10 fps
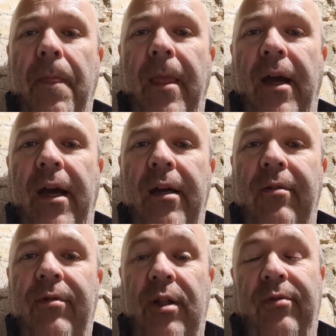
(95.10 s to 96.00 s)

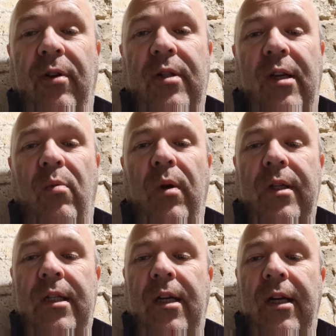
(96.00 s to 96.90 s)
and just focusing on
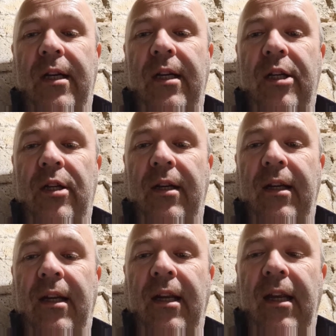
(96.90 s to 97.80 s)
one side initially.
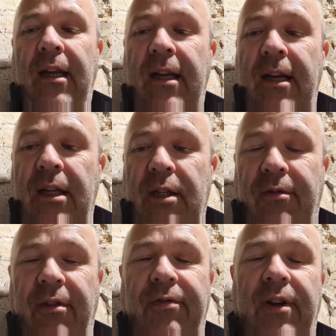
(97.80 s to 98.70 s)
So
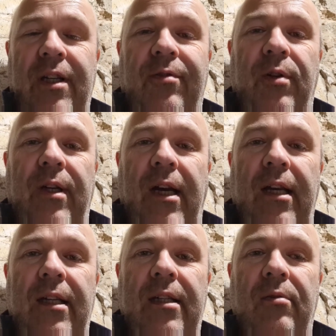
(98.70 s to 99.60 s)
for the first few
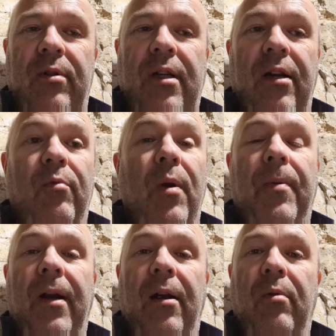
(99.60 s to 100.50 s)
days, it was kind of
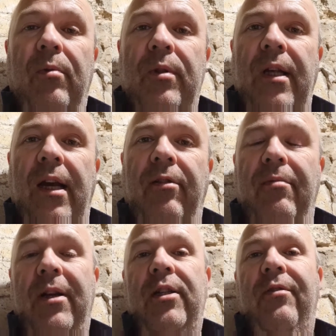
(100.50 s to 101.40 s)
ripping out what was there. I've
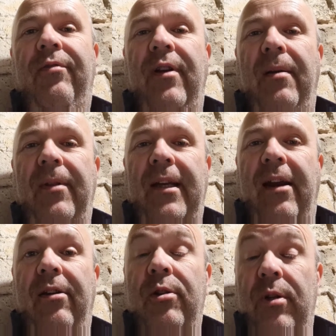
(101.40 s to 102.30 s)
managed to fill up the
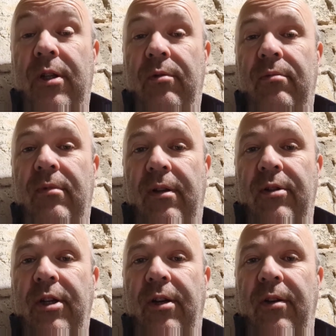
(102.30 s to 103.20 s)
garage, which I'll
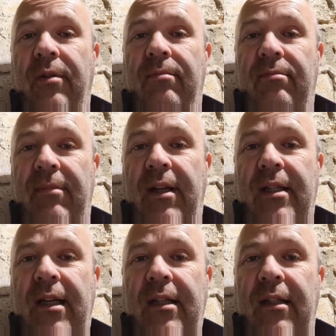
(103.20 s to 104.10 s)
show you in a
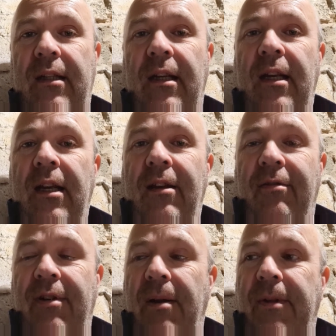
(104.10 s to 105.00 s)
second.
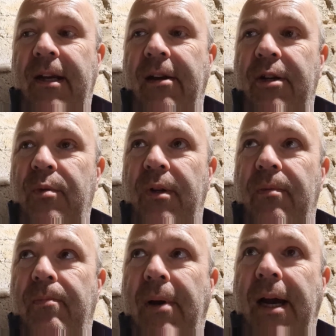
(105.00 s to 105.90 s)
Fill up the garage with
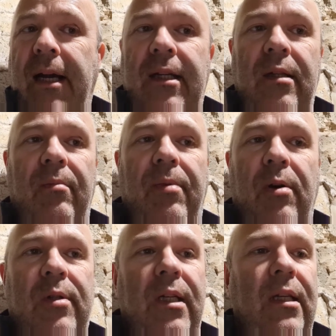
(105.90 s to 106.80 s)
bags and
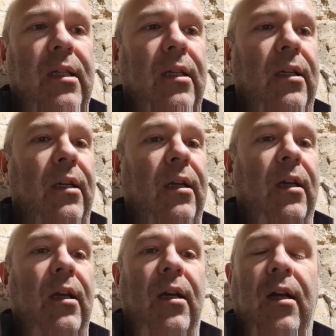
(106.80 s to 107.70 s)
boxes and
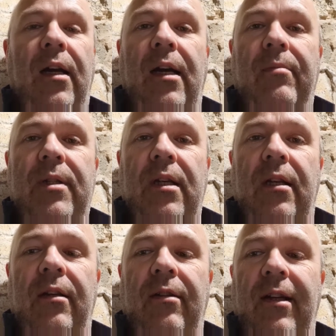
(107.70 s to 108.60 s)

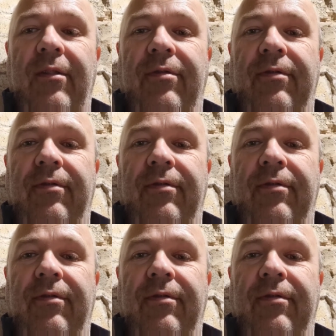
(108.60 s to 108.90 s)
absolutely